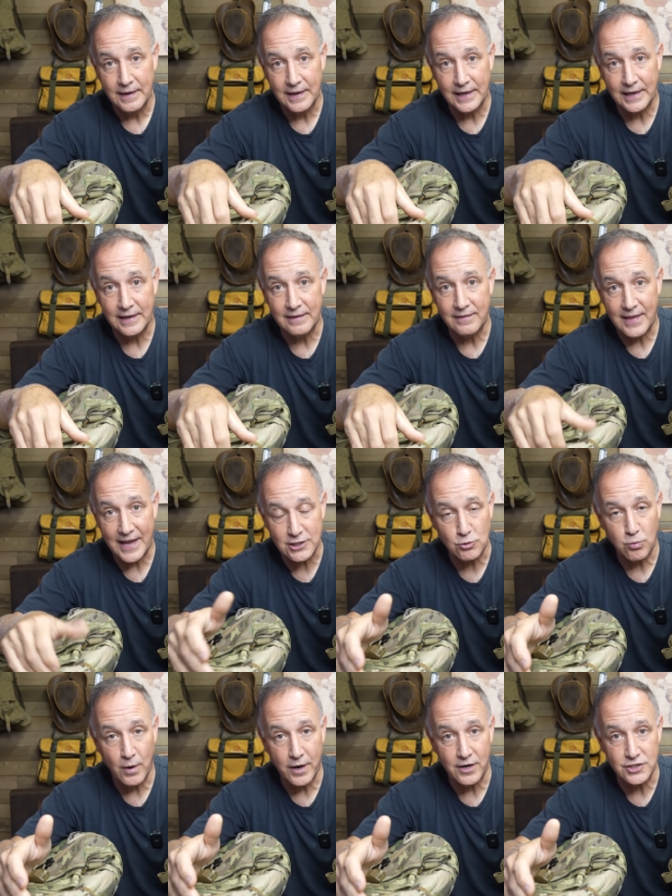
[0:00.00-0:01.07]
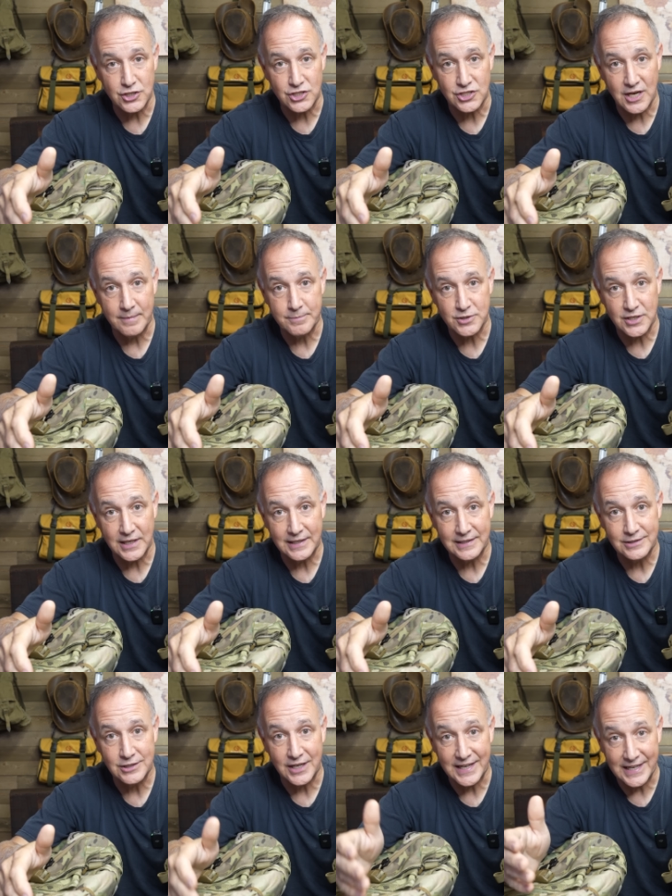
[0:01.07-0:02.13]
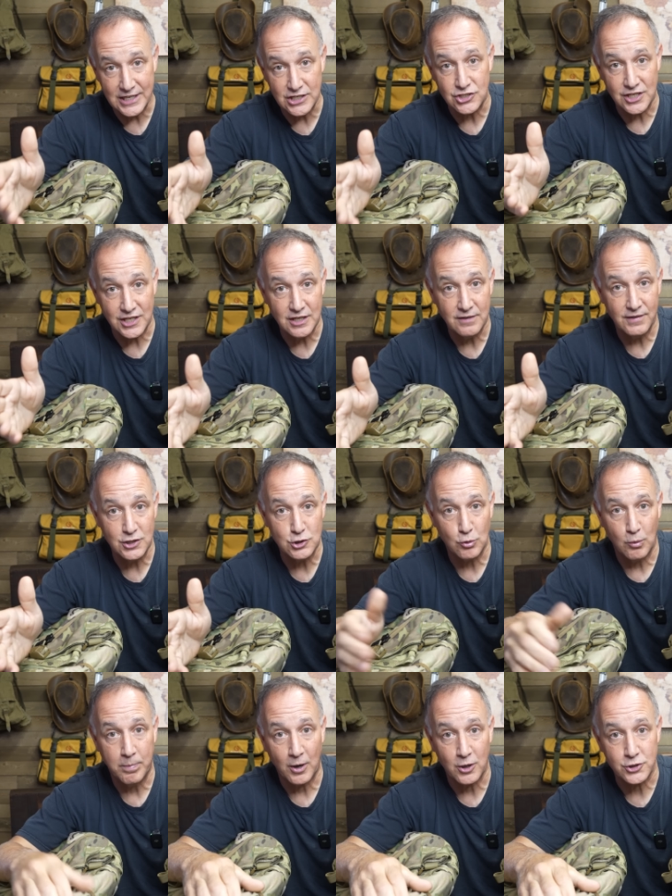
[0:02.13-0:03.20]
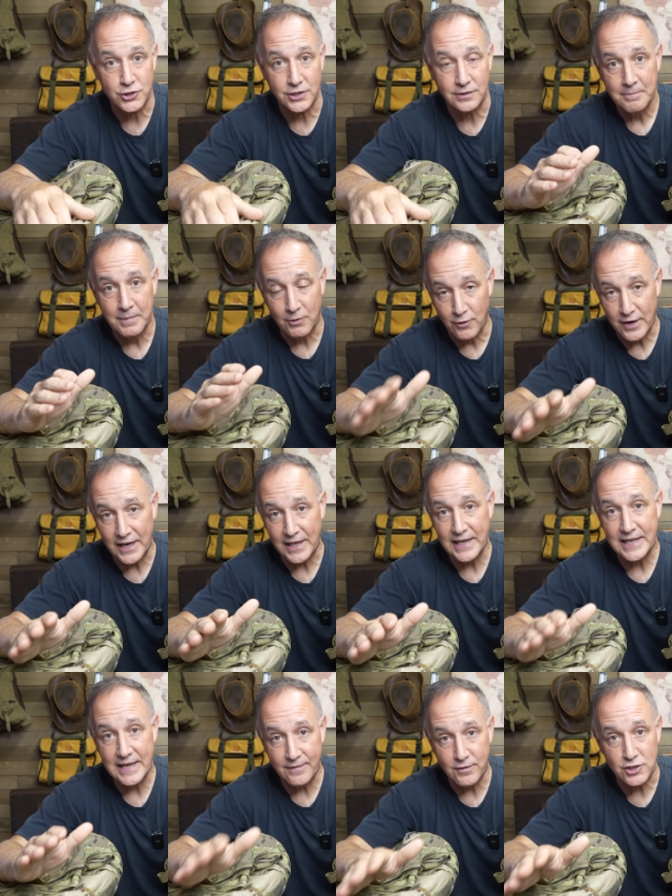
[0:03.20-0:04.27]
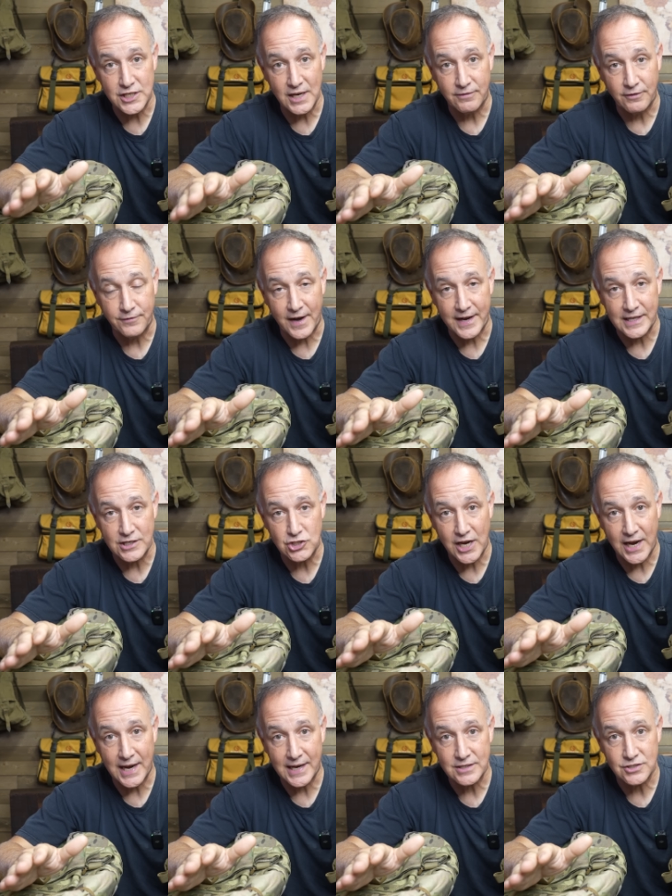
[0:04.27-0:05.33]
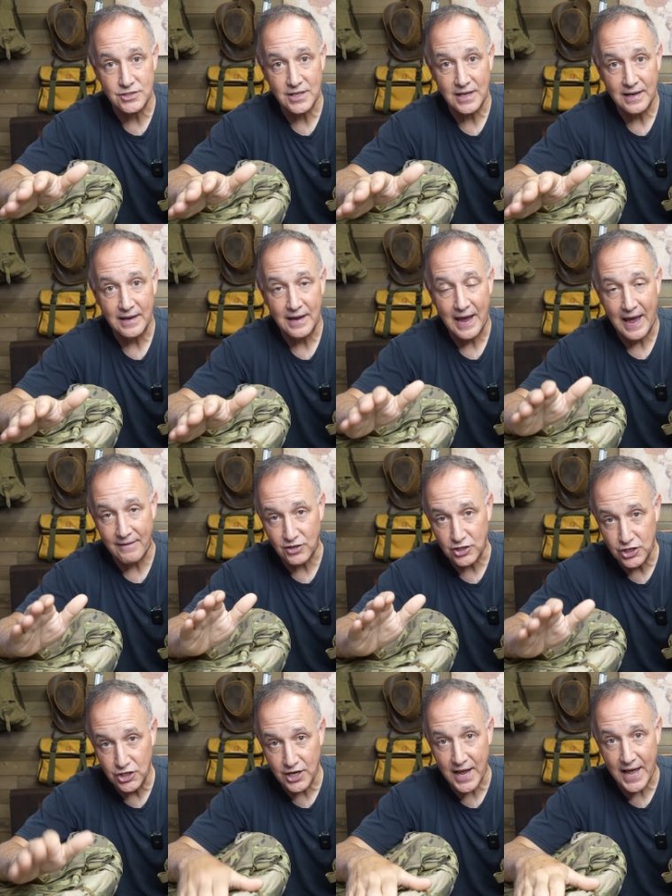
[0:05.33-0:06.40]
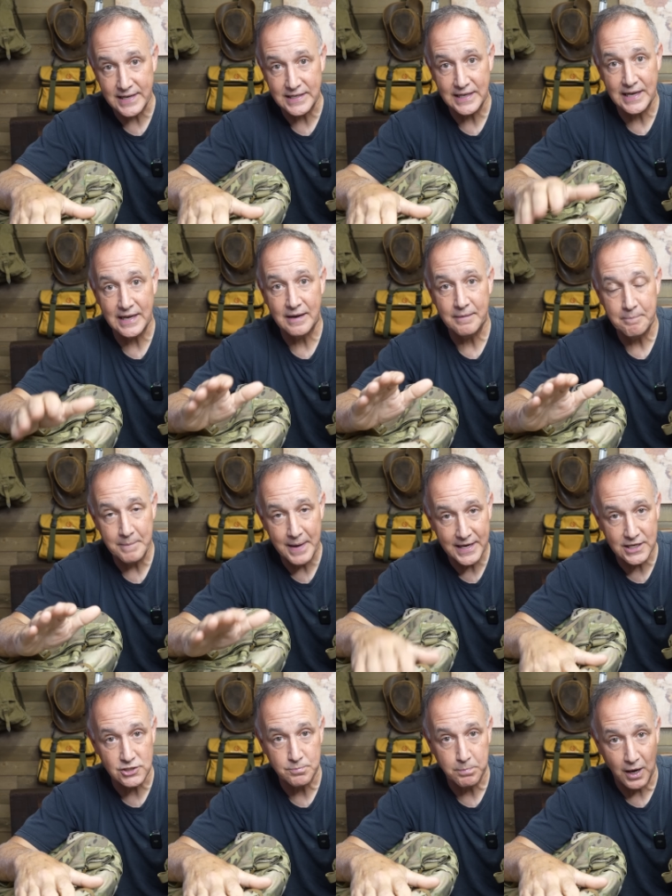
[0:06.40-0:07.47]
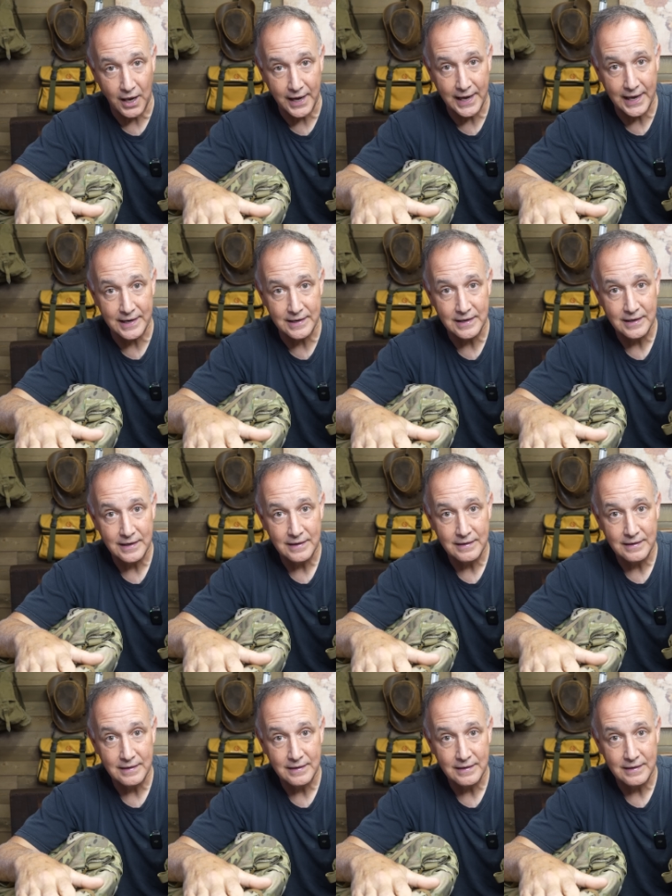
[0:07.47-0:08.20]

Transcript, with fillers: And that's where it just comes in to each individual person. But really, give yourself a fighting chance, have a good idea, make a plan,